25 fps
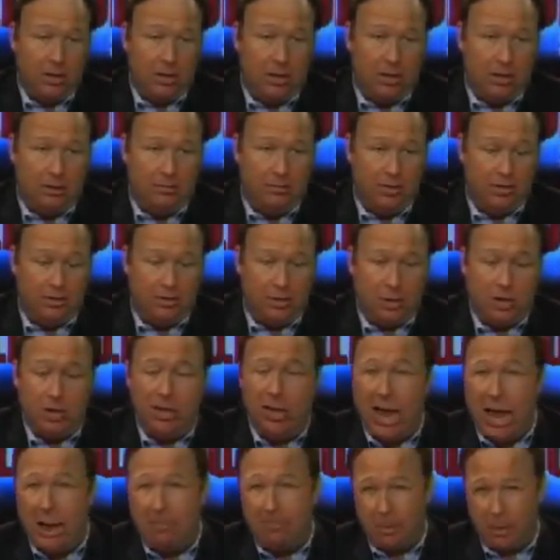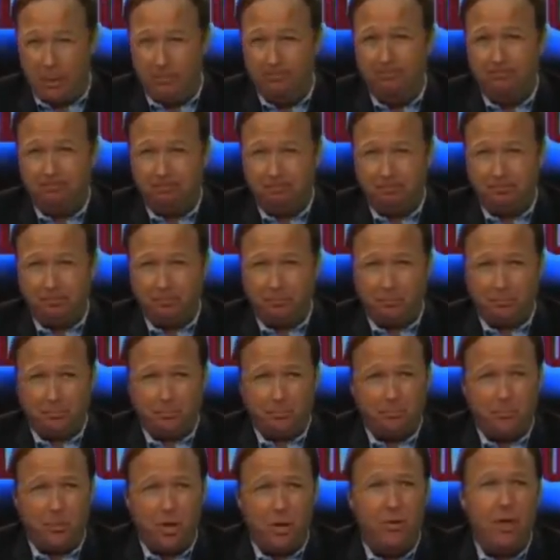Mr. Clapper,
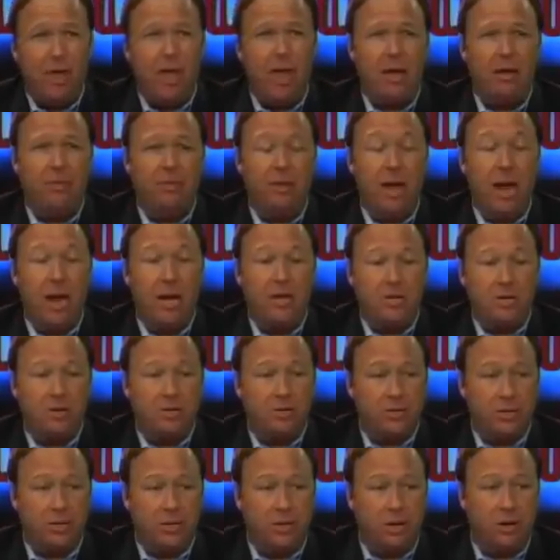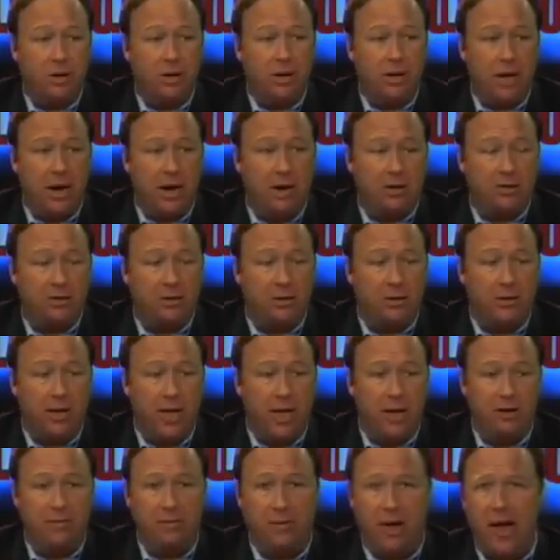the head of the National Security Council,
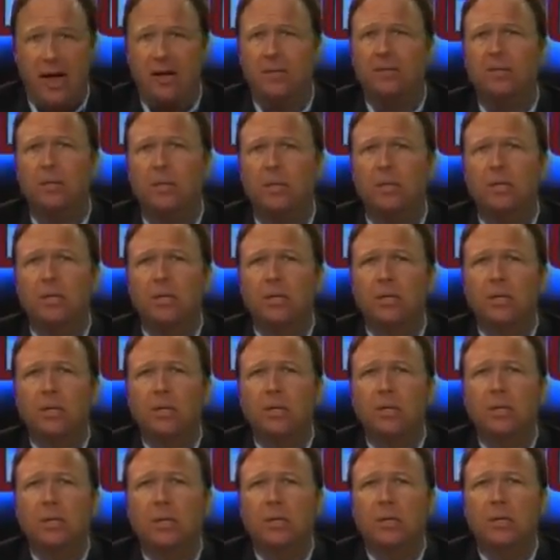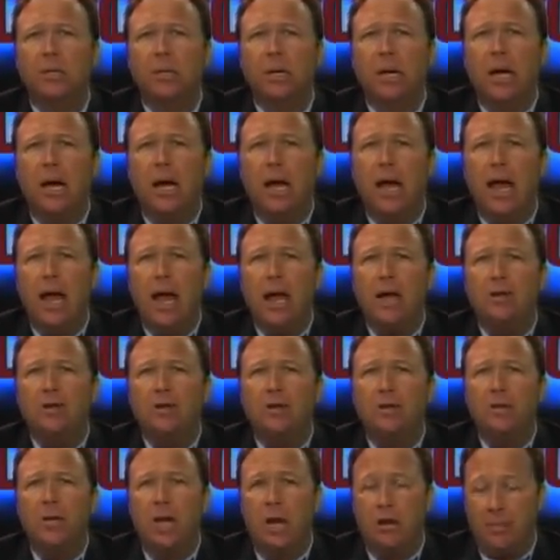the head advisor,
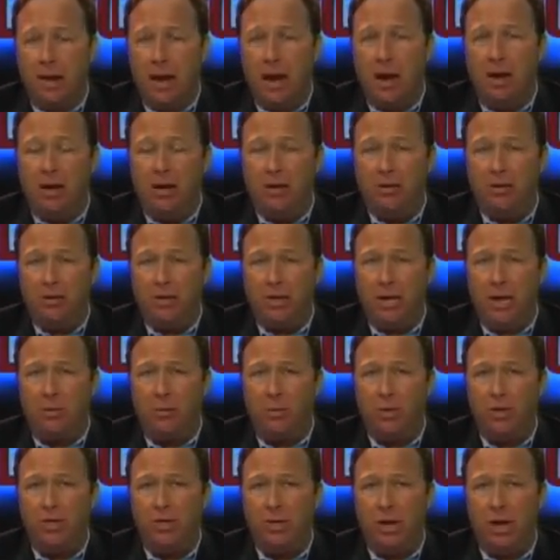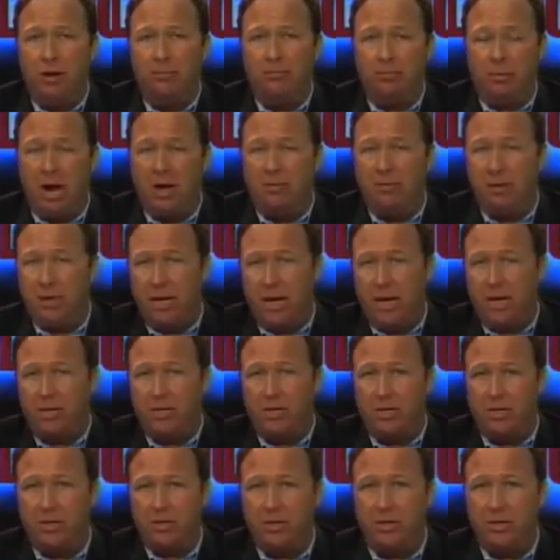has come out and said we should have
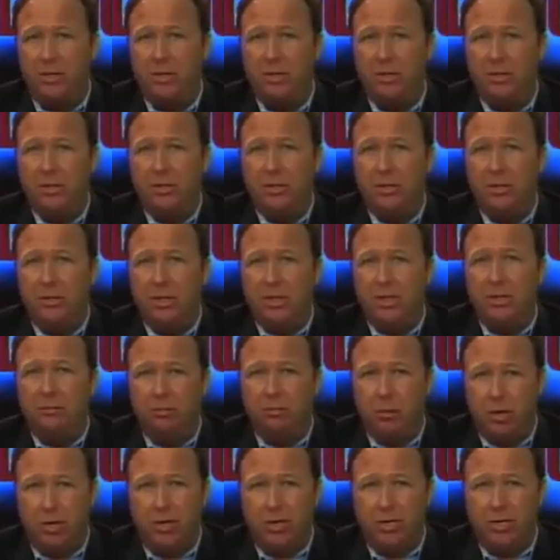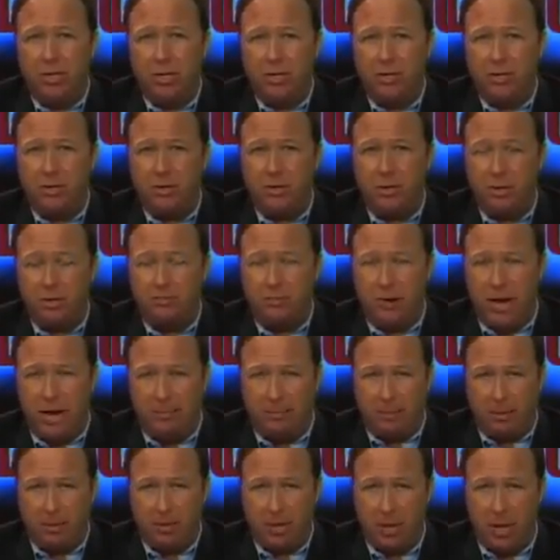provocations in the Brookings Institute
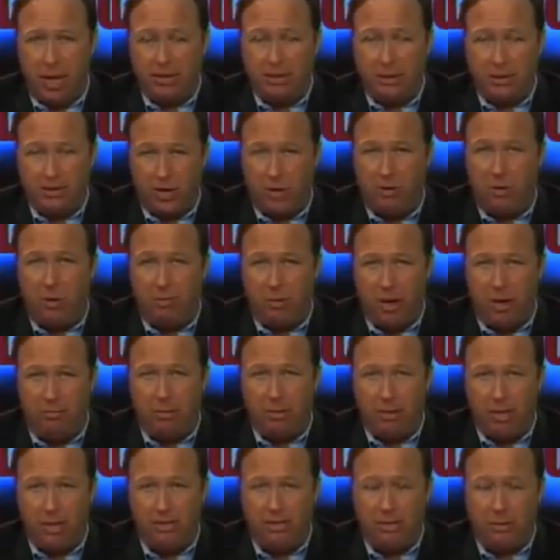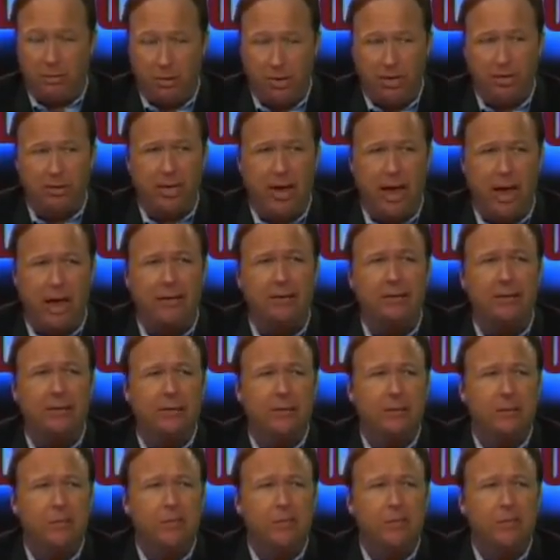papers. Like the general public doesn't read that.